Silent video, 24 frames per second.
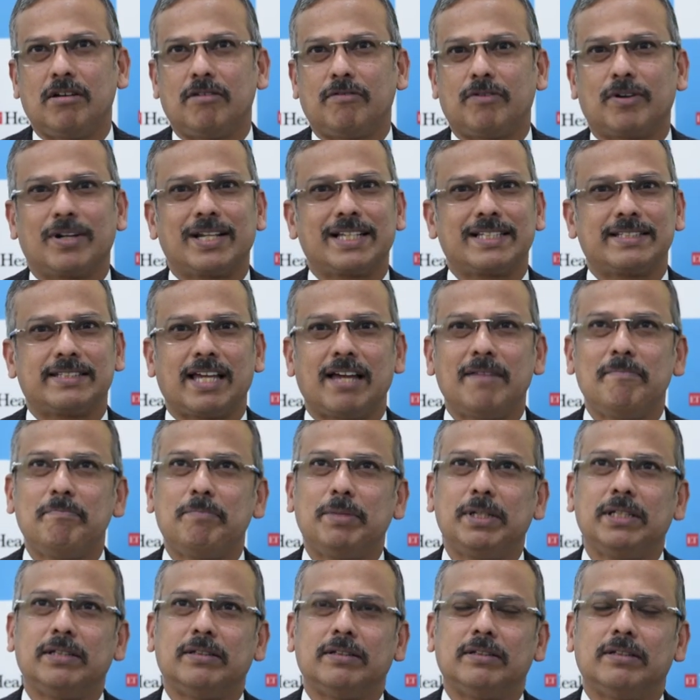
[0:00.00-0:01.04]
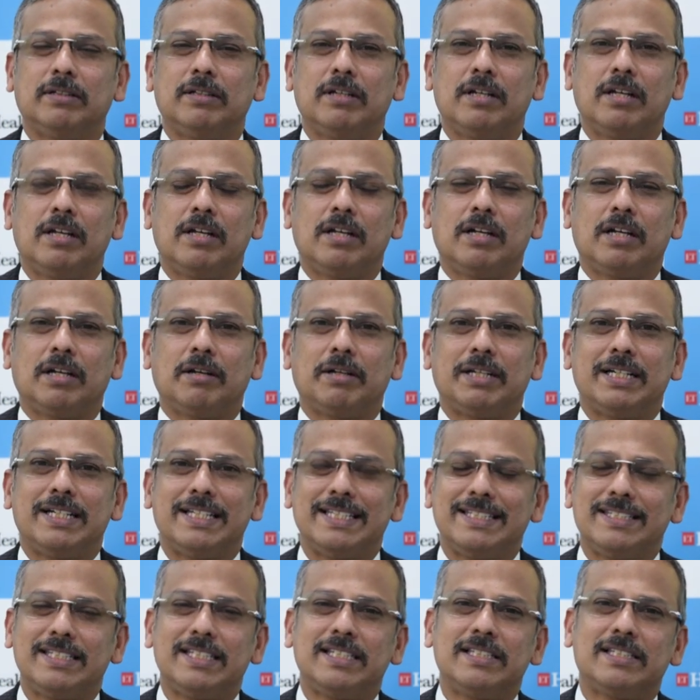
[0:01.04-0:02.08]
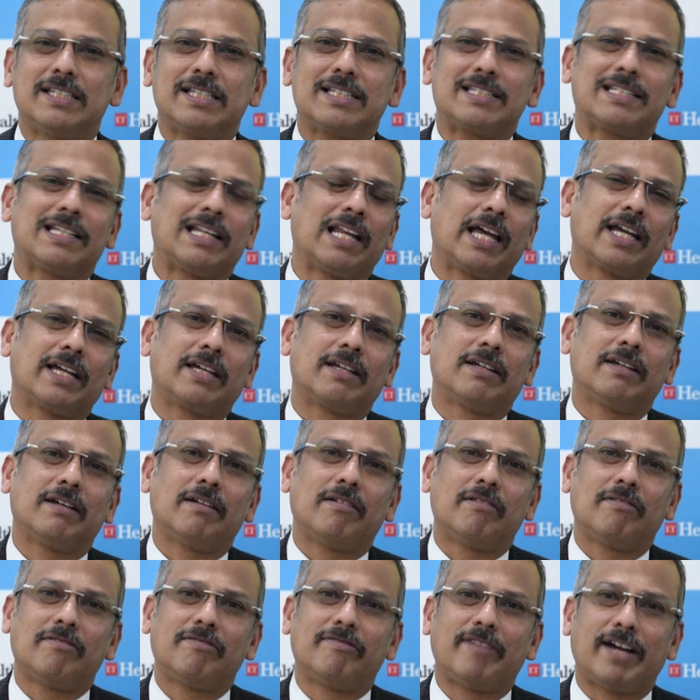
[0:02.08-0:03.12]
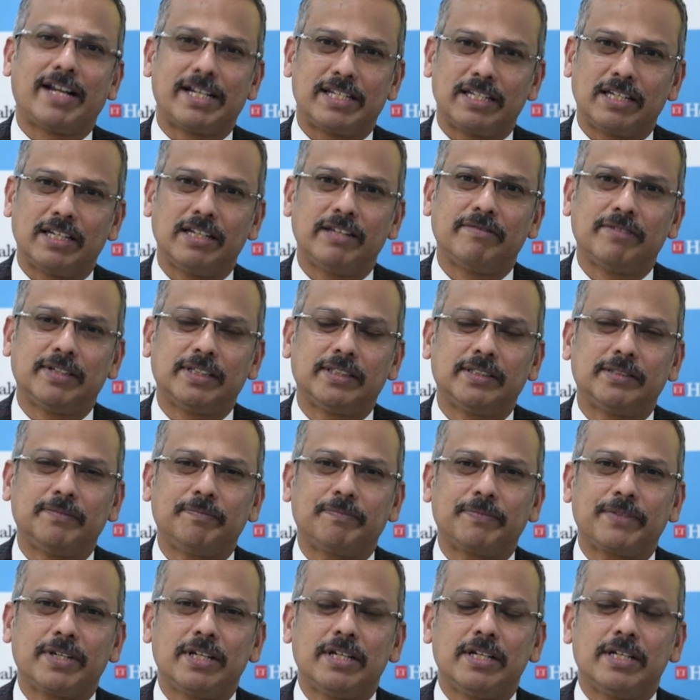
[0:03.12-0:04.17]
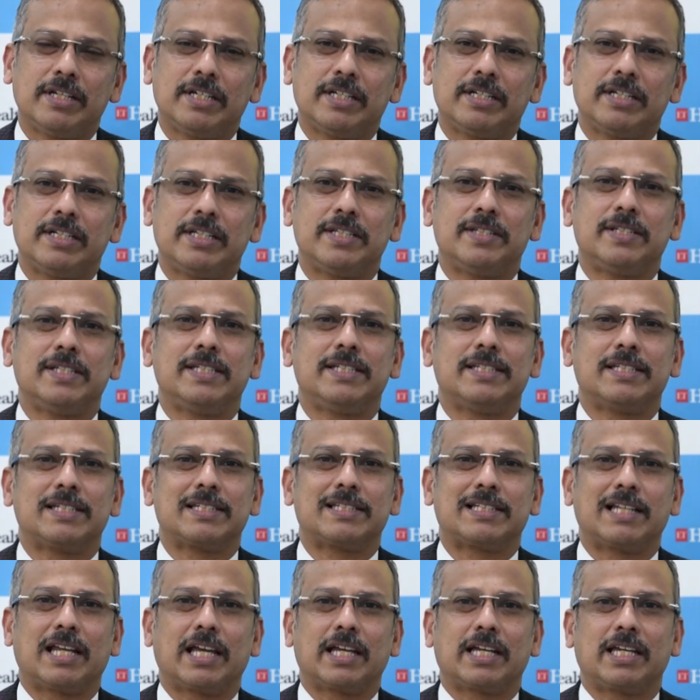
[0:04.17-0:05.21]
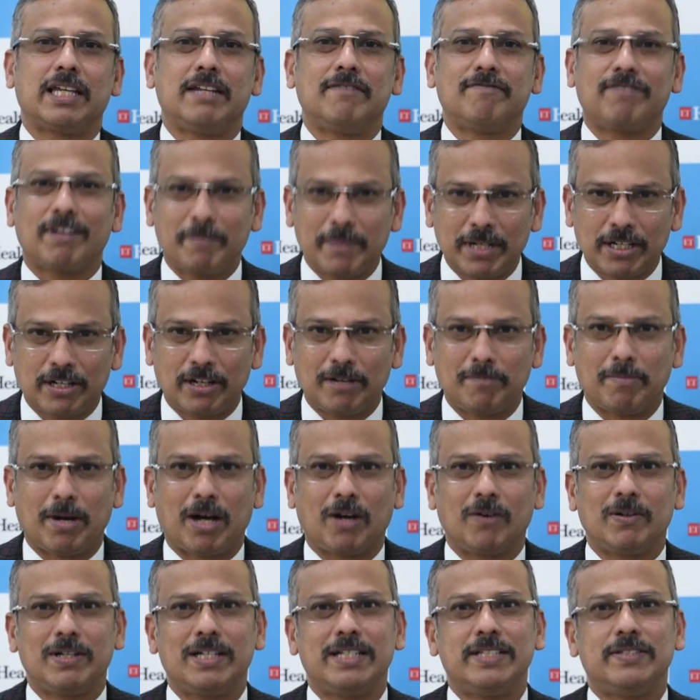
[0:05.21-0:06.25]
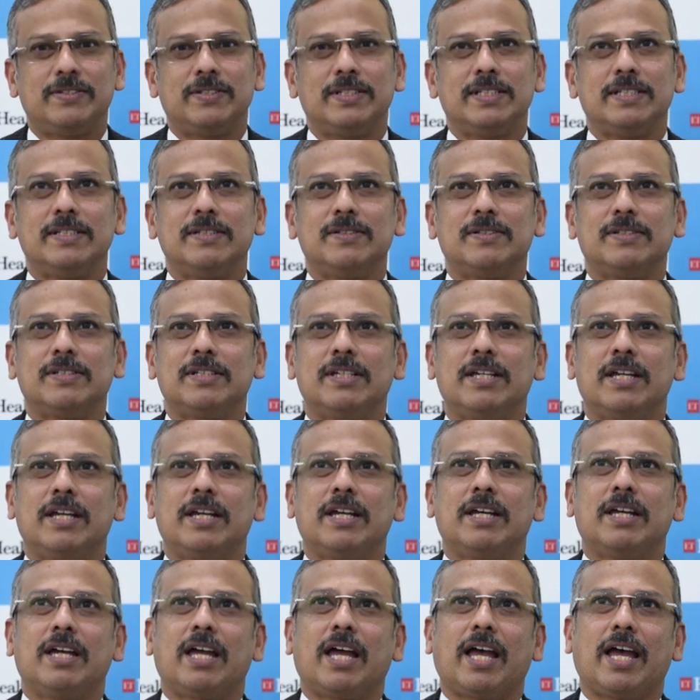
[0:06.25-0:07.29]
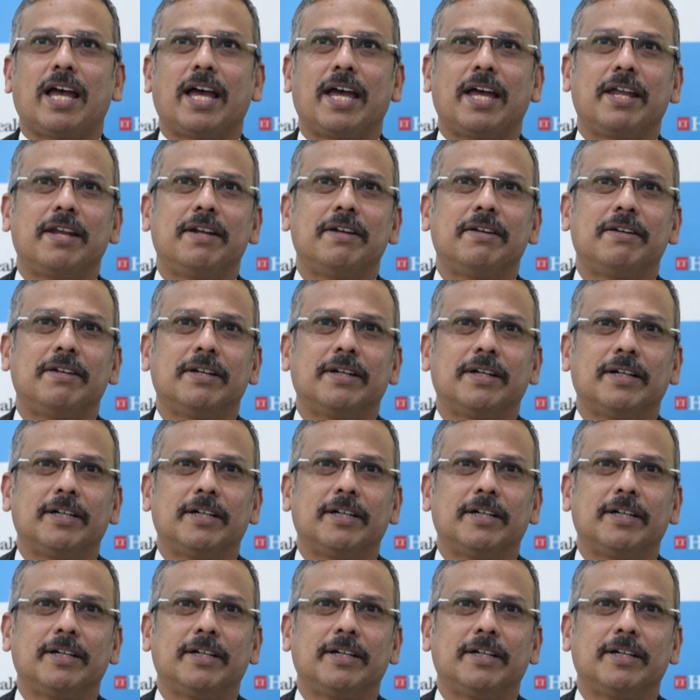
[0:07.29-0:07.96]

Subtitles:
For example, diseases like fatty liver, diseases like inflammatory bowel disease, and